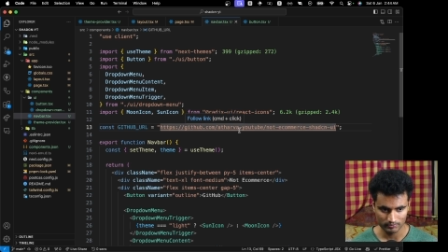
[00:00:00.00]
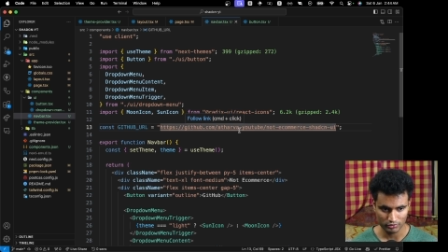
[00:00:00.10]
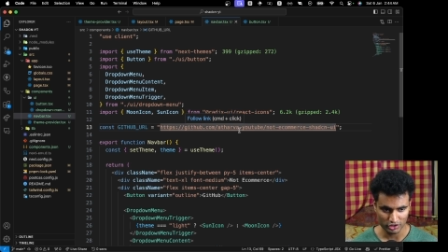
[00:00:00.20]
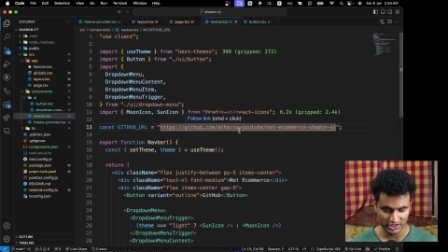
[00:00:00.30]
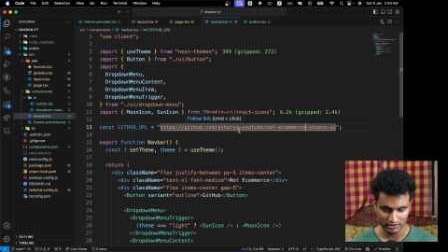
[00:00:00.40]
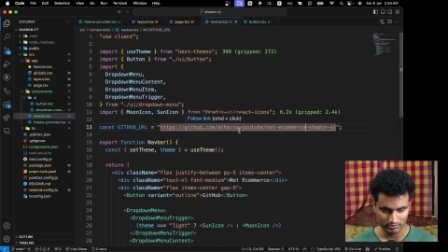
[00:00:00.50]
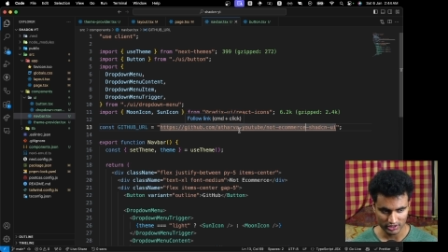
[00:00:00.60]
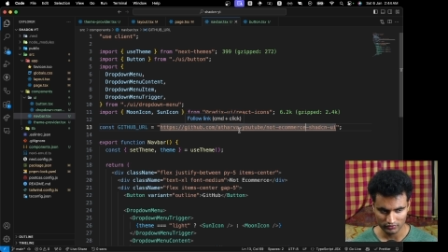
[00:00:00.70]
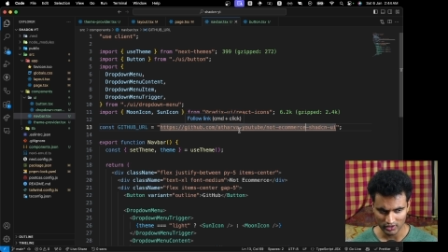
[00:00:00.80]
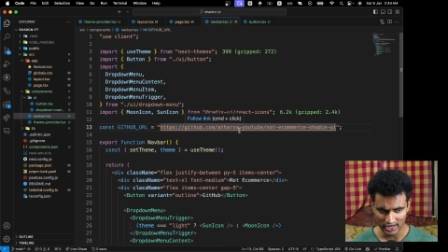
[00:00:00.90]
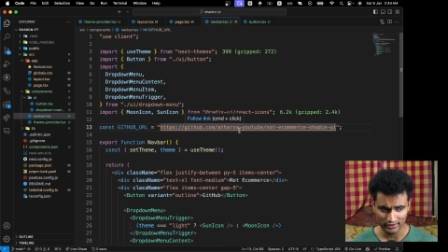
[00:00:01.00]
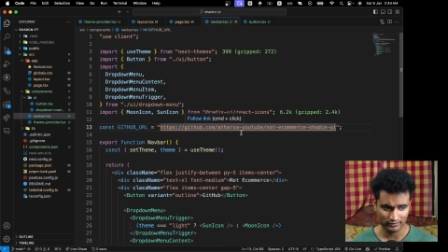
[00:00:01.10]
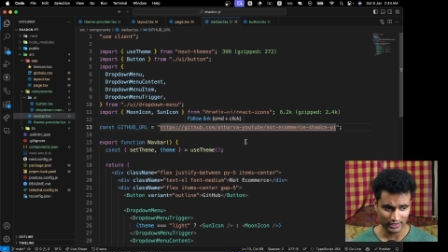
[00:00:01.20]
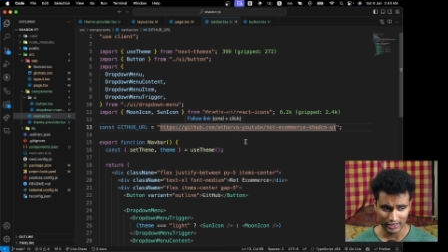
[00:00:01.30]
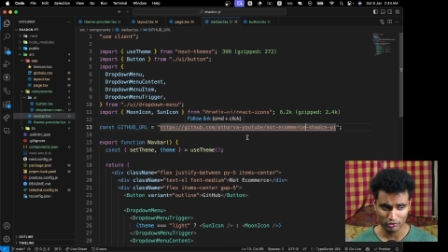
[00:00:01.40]
project, but
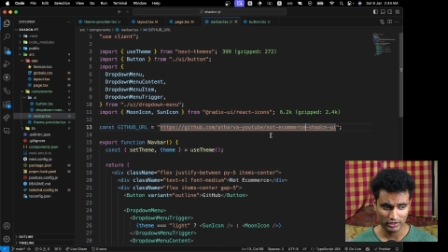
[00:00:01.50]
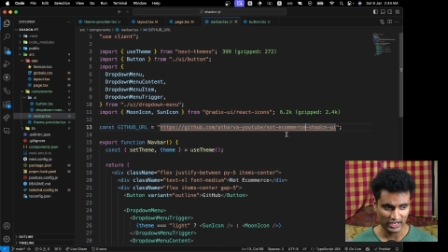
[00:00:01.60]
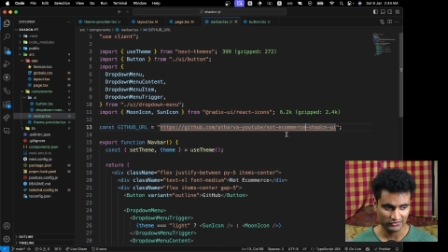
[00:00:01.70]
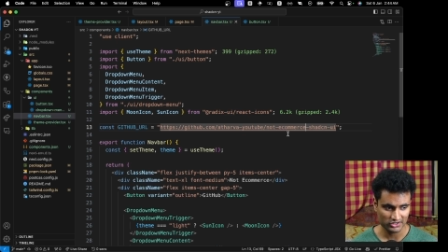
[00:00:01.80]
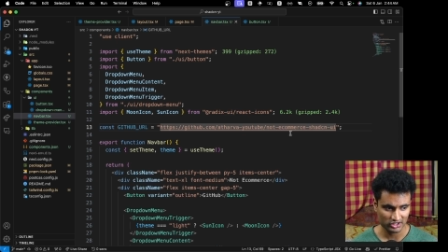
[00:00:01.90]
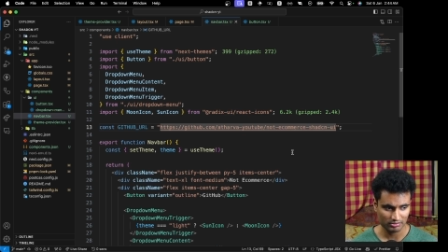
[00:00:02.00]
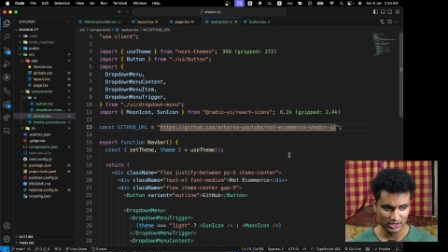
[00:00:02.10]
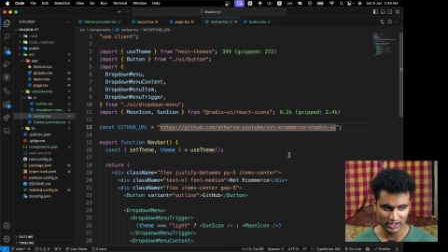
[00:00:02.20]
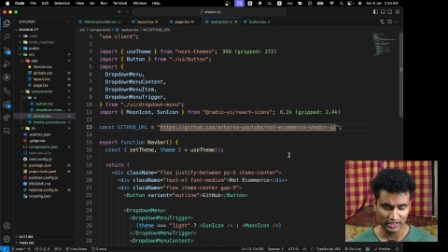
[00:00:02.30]
I don't have this up yet.